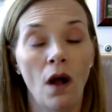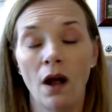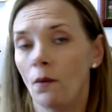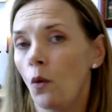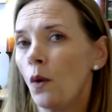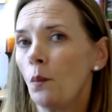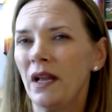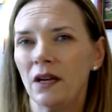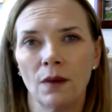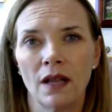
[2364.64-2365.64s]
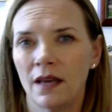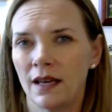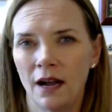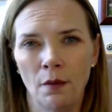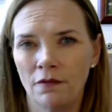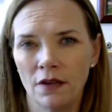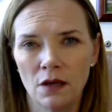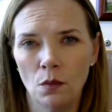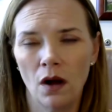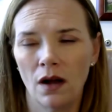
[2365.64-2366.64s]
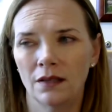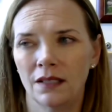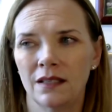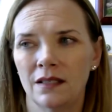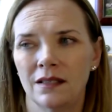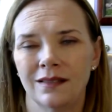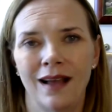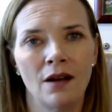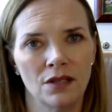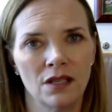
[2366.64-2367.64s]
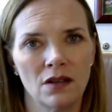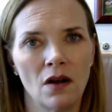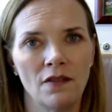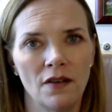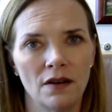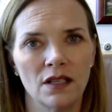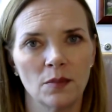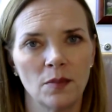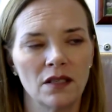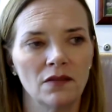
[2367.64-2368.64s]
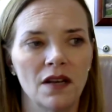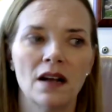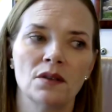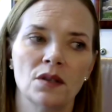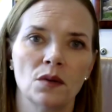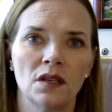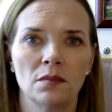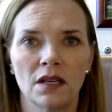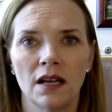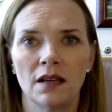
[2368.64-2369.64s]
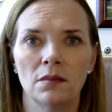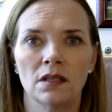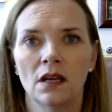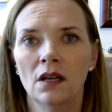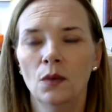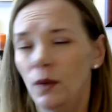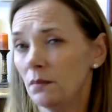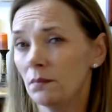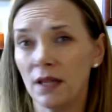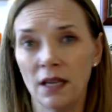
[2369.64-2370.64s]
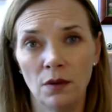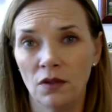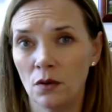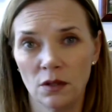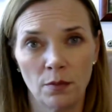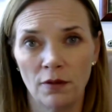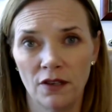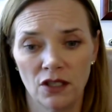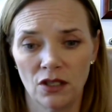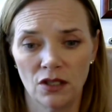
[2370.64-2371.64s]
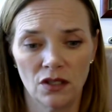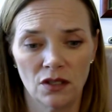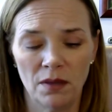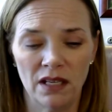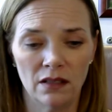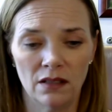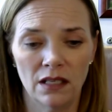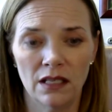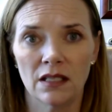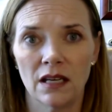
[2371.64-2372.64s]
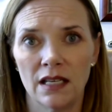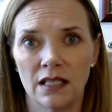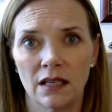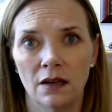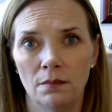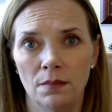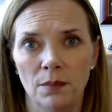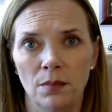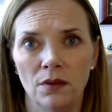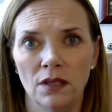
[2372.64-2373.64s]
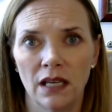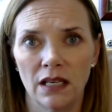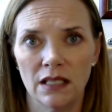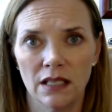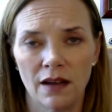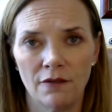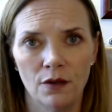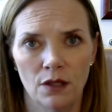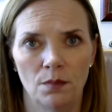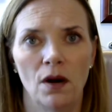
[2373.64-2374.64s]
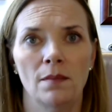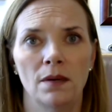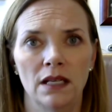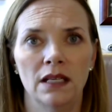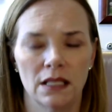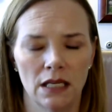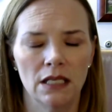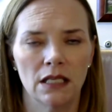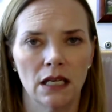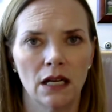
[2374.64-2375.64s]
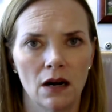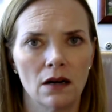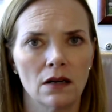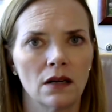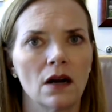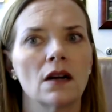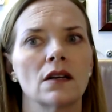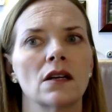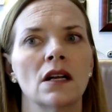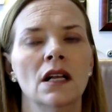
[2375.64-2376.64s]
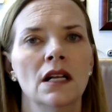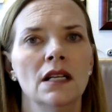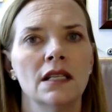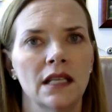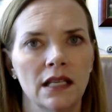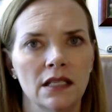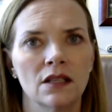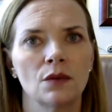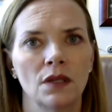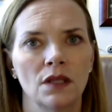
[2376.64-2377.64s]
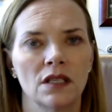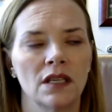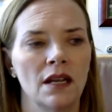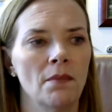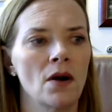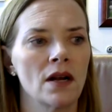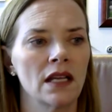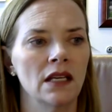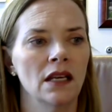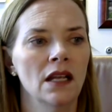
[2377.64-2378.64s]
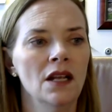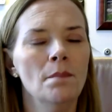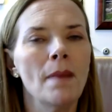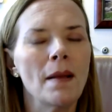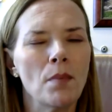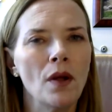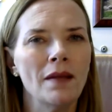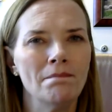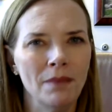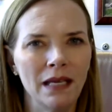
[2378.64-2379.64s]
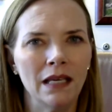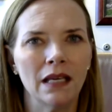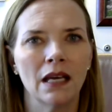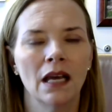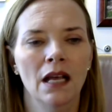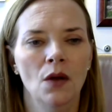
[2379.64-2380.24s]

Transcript: or, or we can write that however you want because houses are very expensive now so sometimes we can play with those provisions because it is nice to help people get into that first property because it is getting harder and harder to get into the real estate market my point being